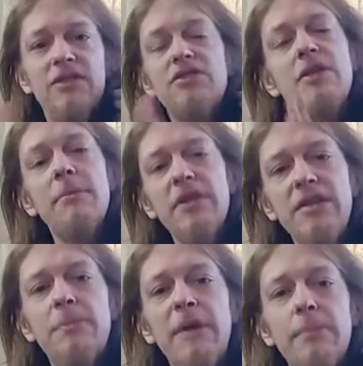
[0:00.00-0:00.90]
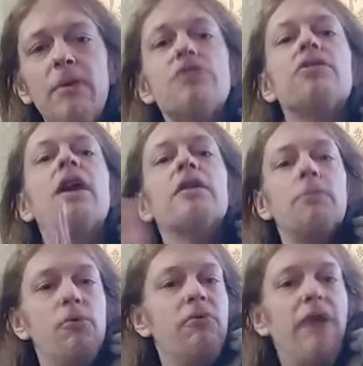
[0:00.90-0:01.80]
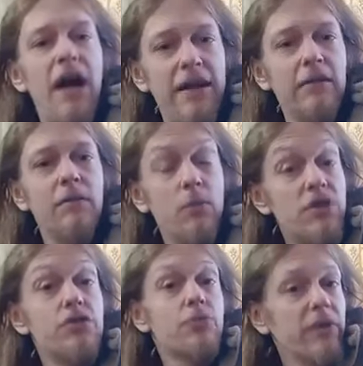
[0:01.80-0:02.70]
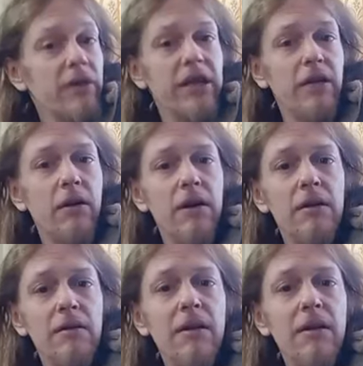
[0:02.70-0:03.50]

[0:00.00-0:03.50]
and some of these people are starting to move on, which is really good.